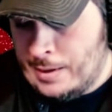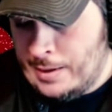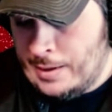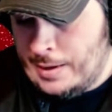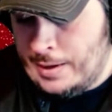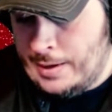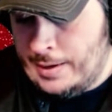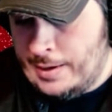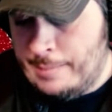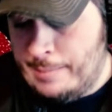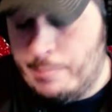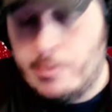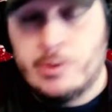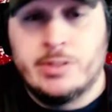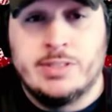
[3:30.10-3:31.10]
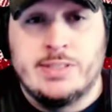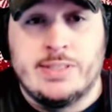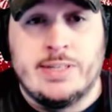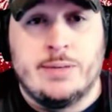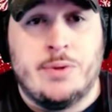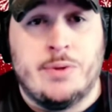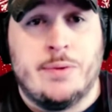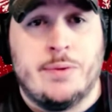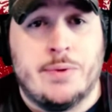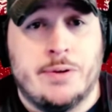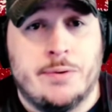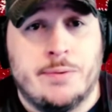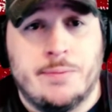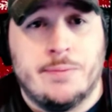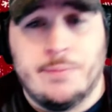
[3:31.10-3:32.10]
and emergency. Well, there we
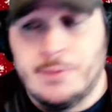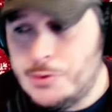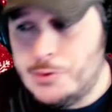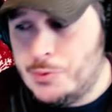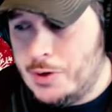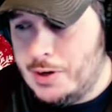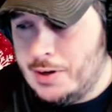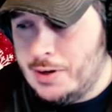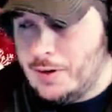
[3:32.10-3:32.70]
go. There's one.